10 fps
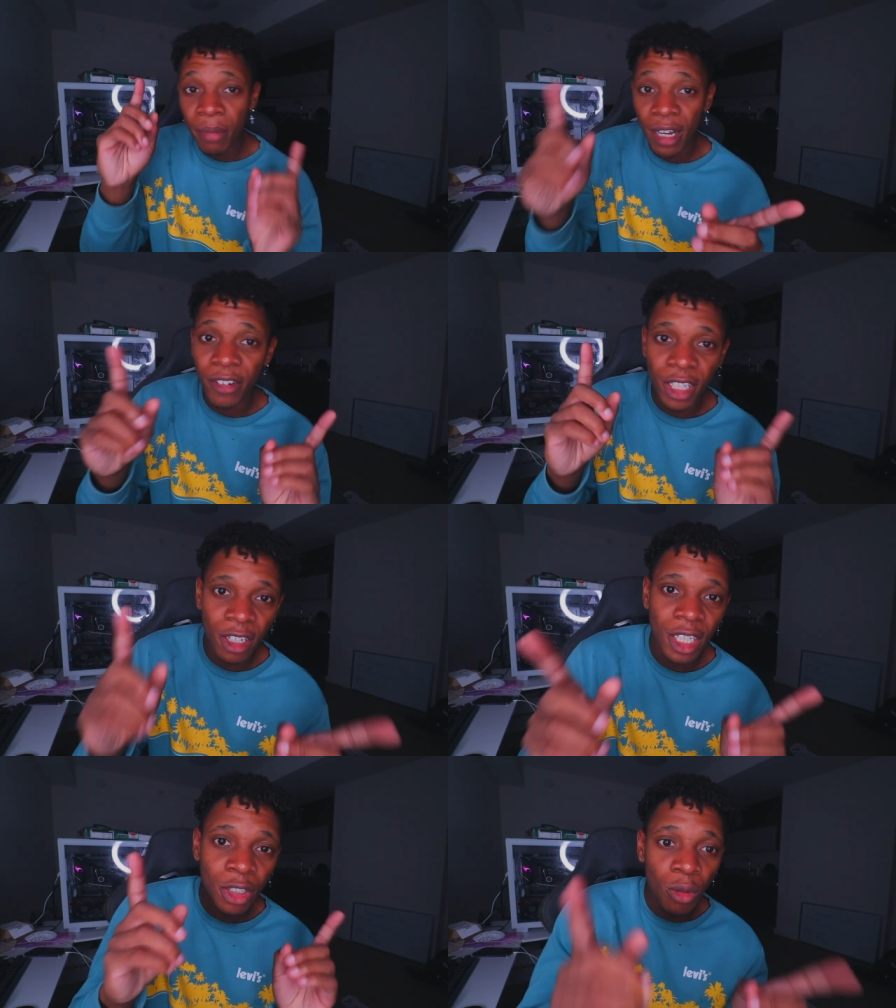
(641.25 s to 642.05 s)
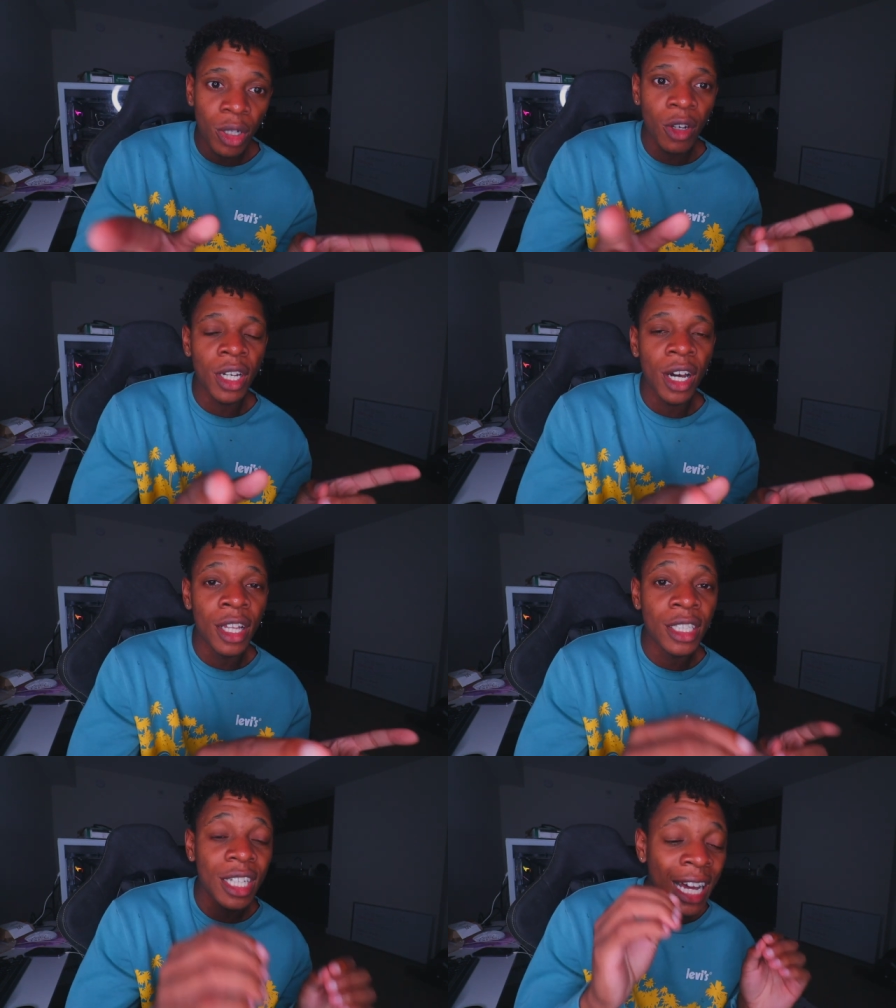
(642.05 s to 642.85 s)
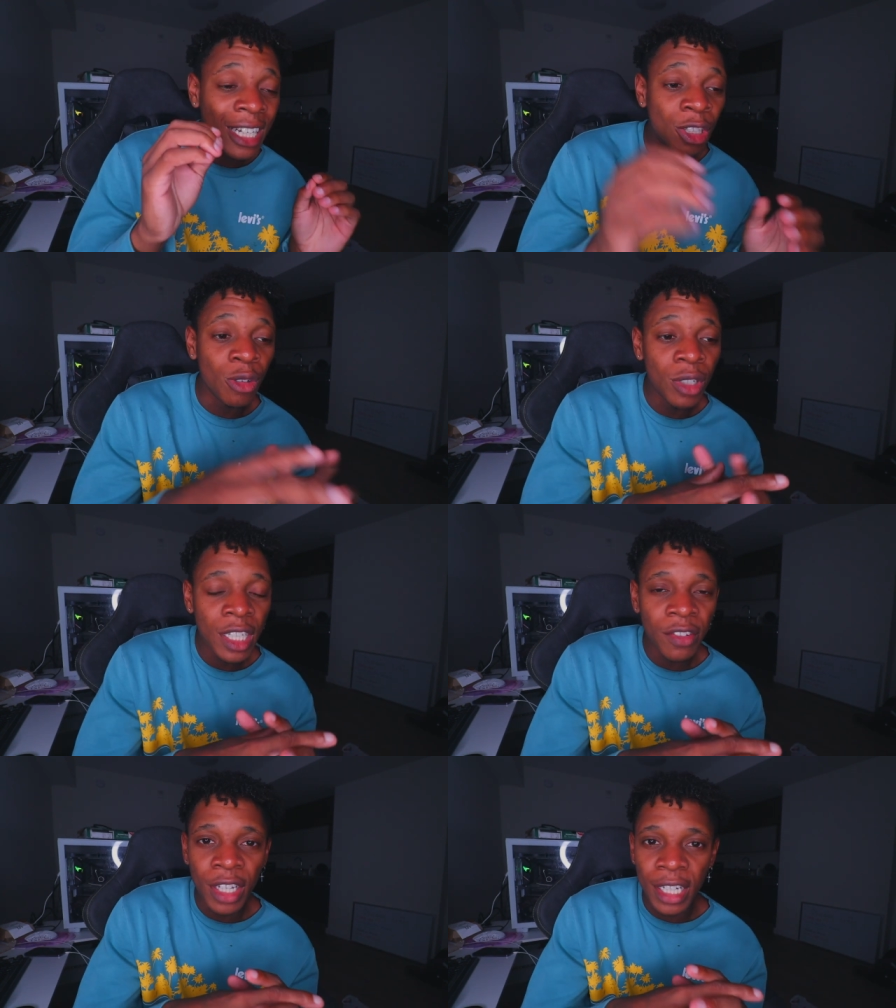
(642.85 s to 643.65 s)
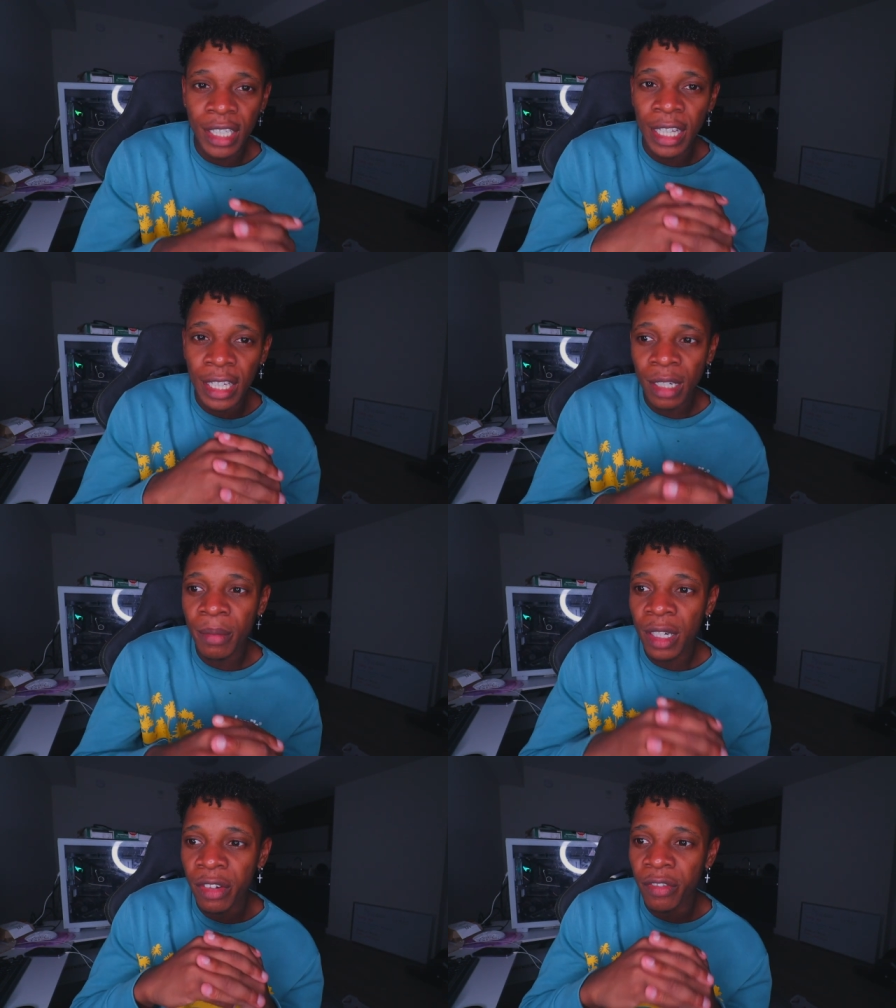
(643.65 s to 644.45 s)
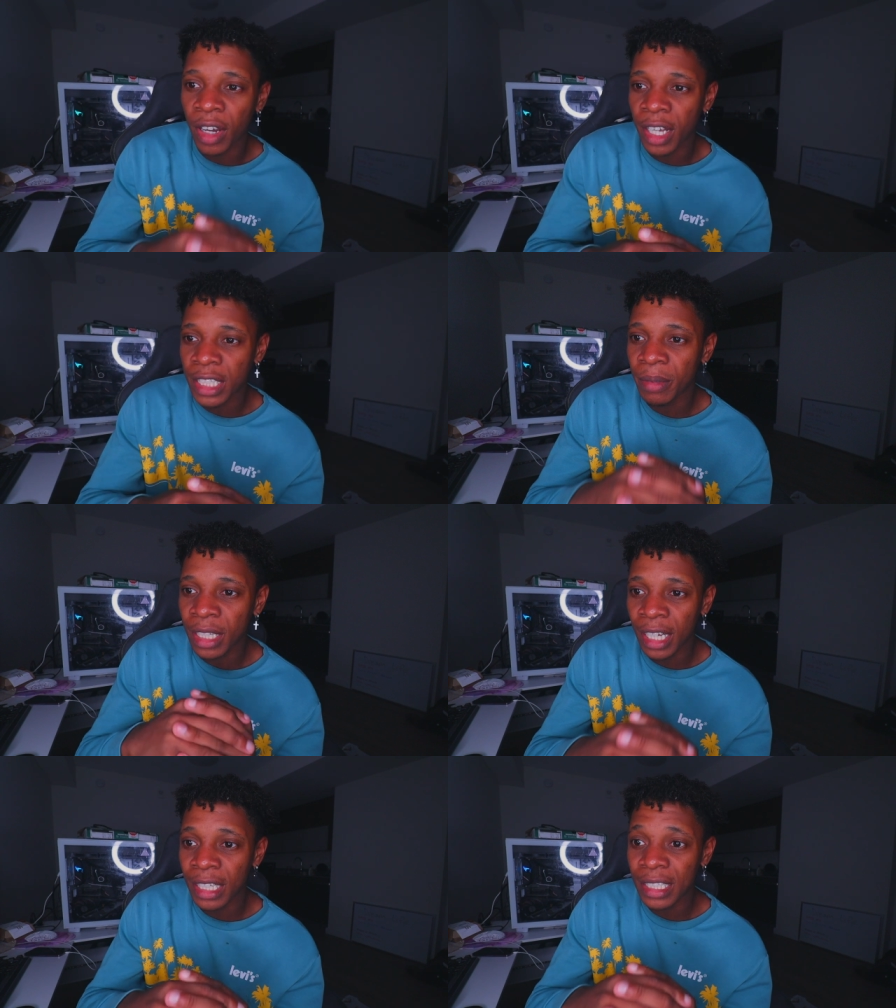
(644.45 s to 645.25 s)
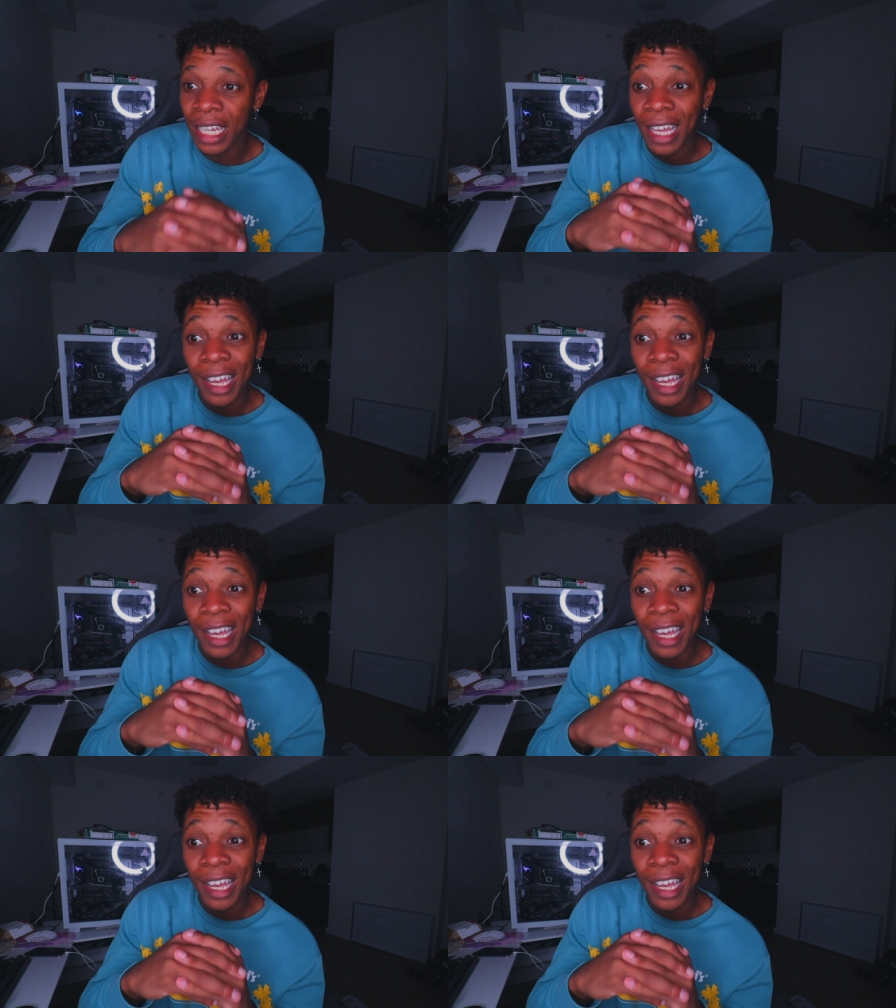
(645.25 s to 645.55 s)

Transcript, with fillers: But for those that do want to go to college, I do want to give you guys a little bit of advice because